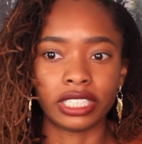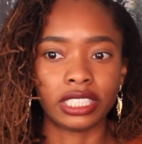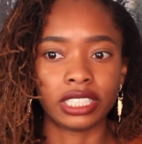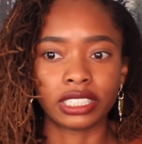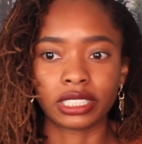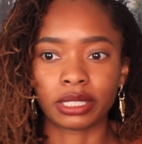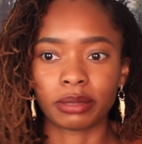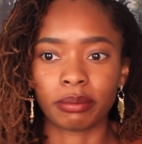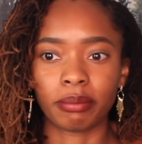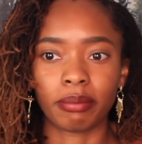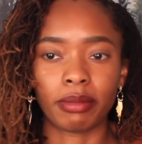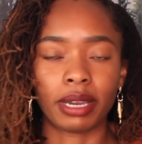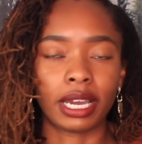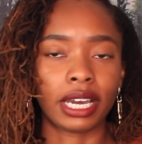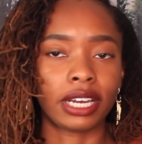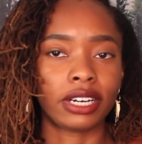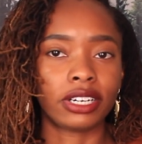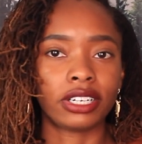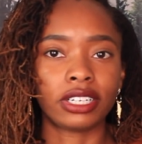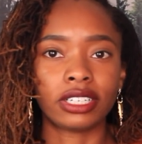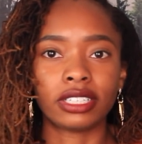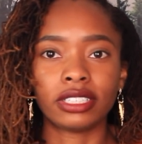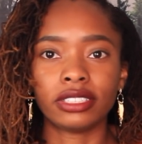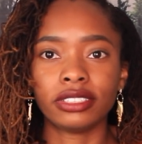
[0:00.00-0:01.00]
it doesn't
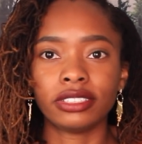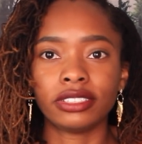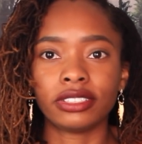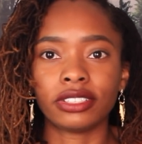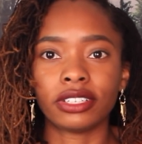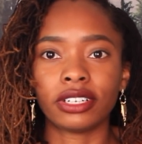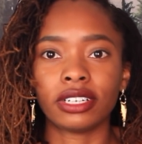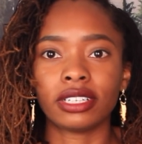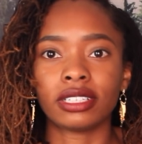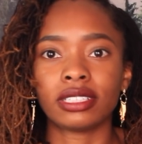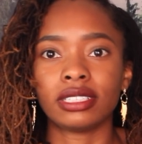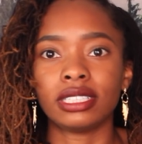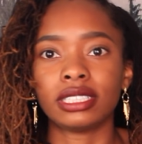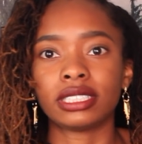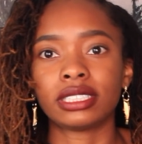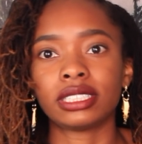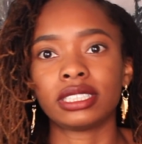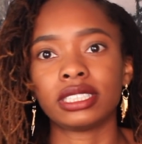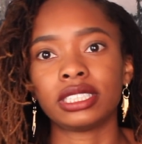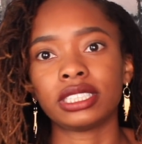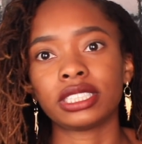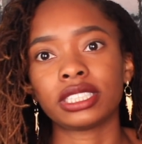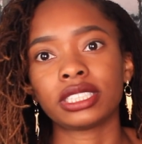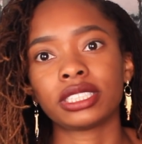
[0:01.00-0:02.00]
matter your
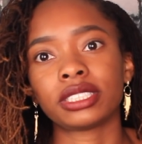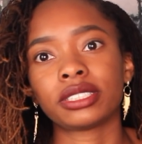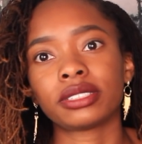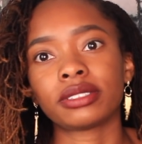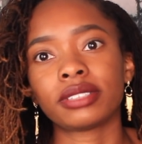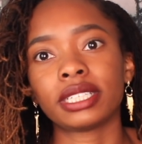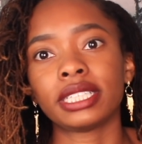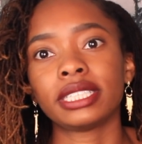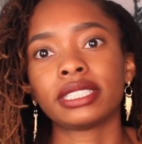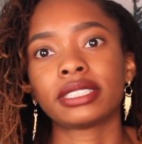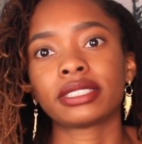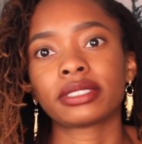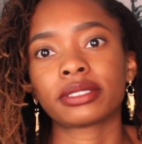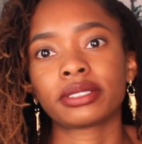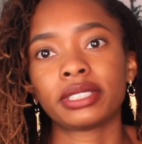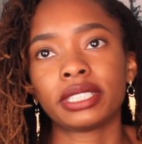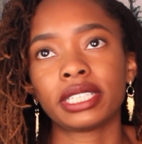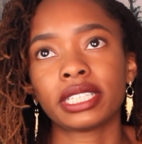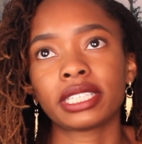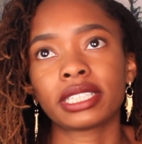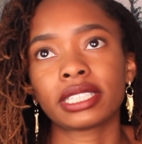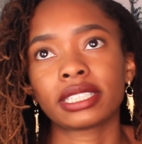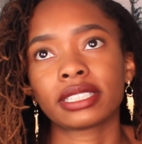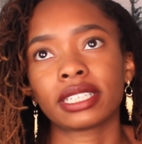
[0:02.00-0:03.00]
ethnicity or your race or
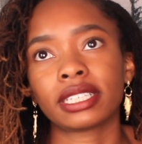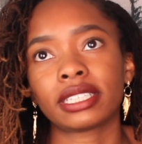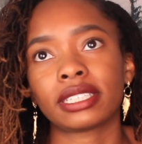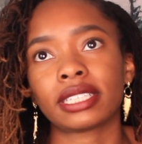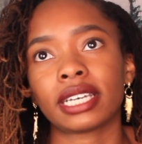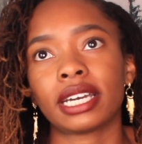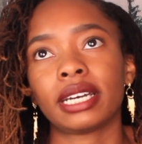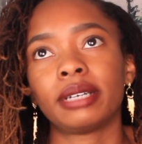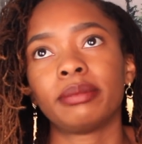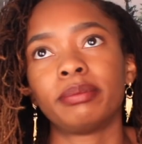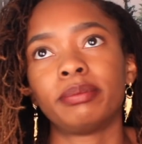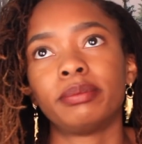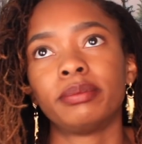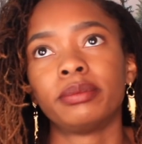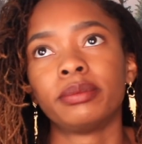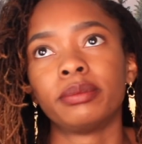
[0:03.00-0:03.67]
anything like that.